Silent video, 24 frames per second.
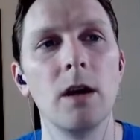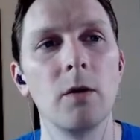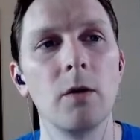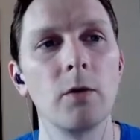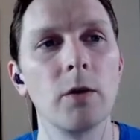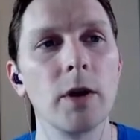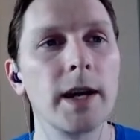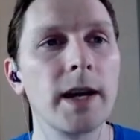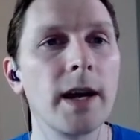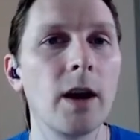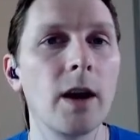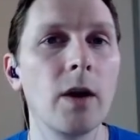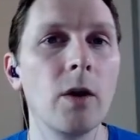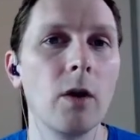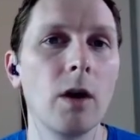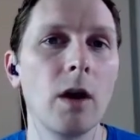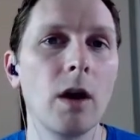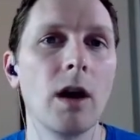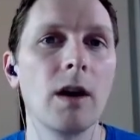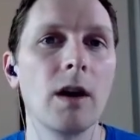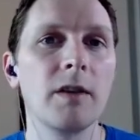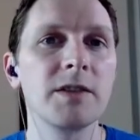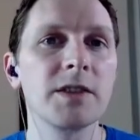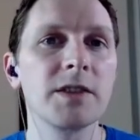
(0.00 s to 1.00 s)
Right now,
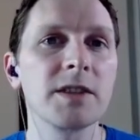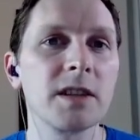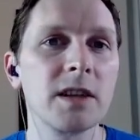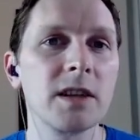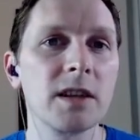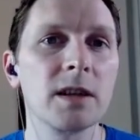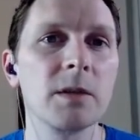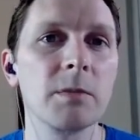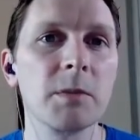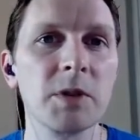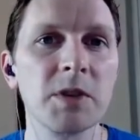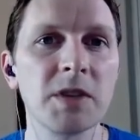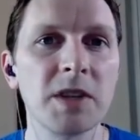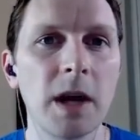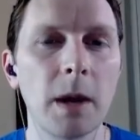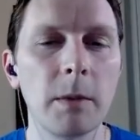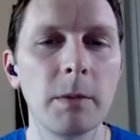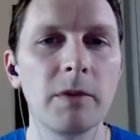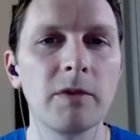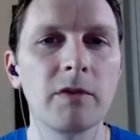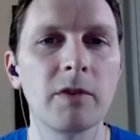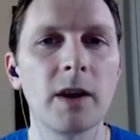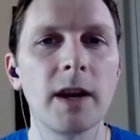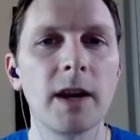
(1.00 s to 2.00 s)
obviously, the most
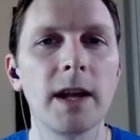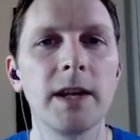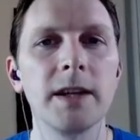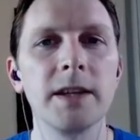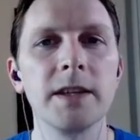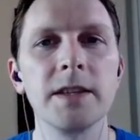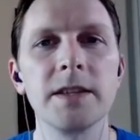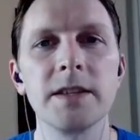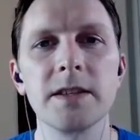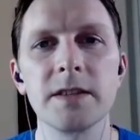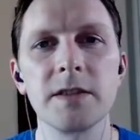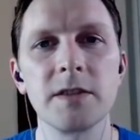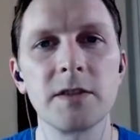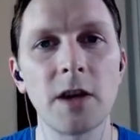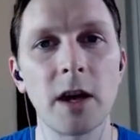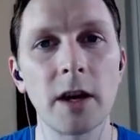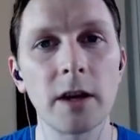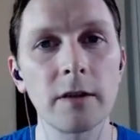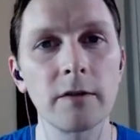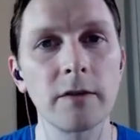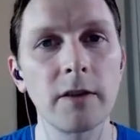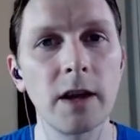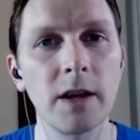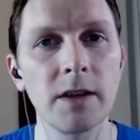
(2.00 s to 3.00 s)
common front end is
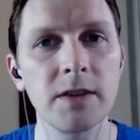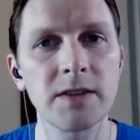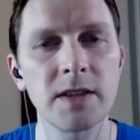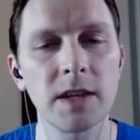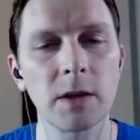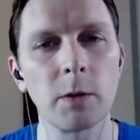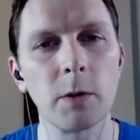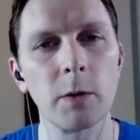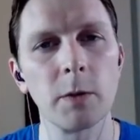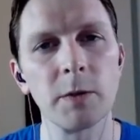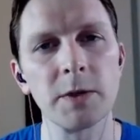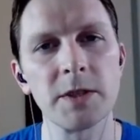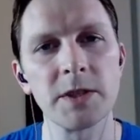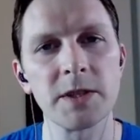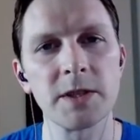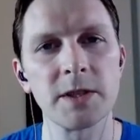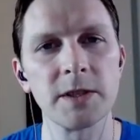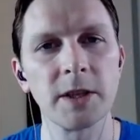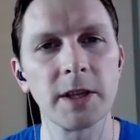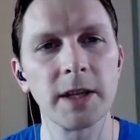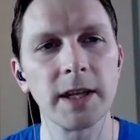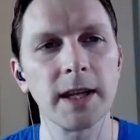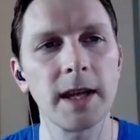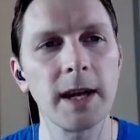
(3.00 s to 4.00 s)
Docker files, like we were just
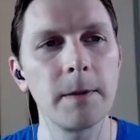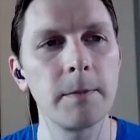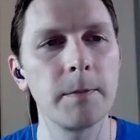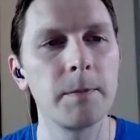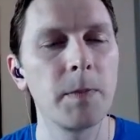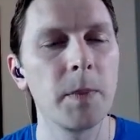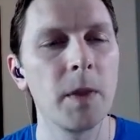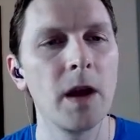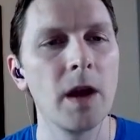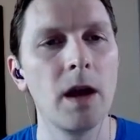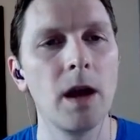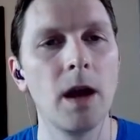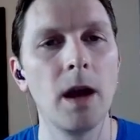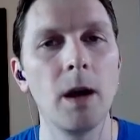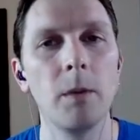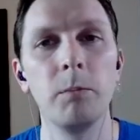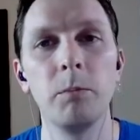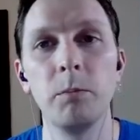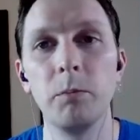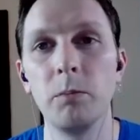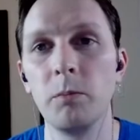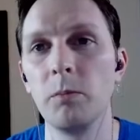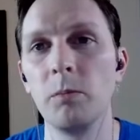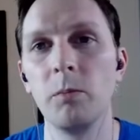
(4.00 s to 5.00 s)
looking at,
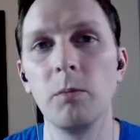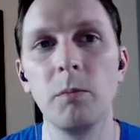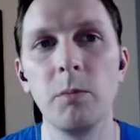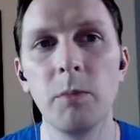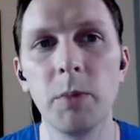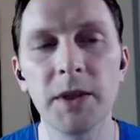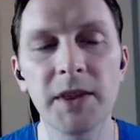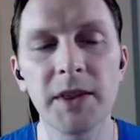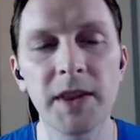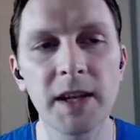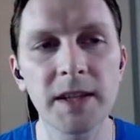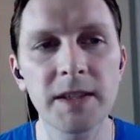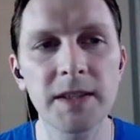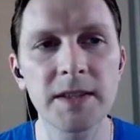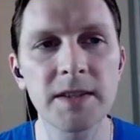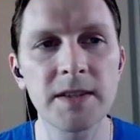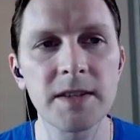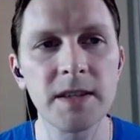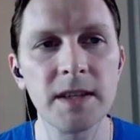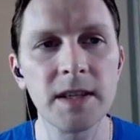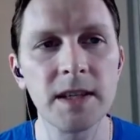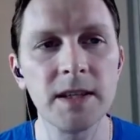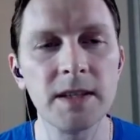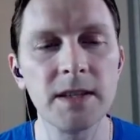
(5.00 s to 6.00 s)
but that
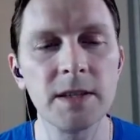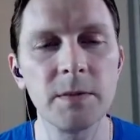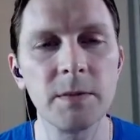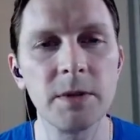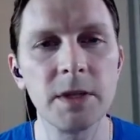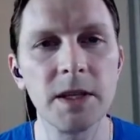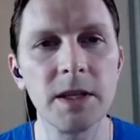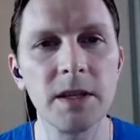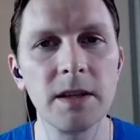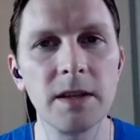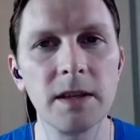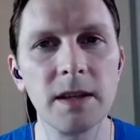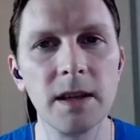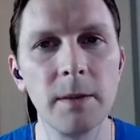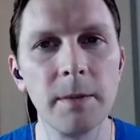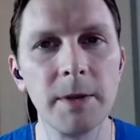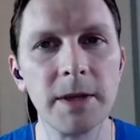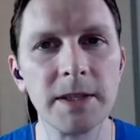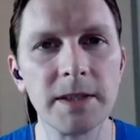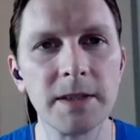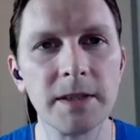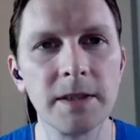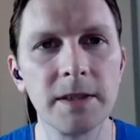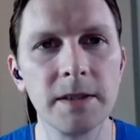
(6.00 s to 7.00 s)
doesn't need to be the
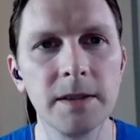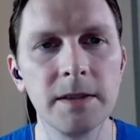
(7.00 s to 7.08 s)
limit.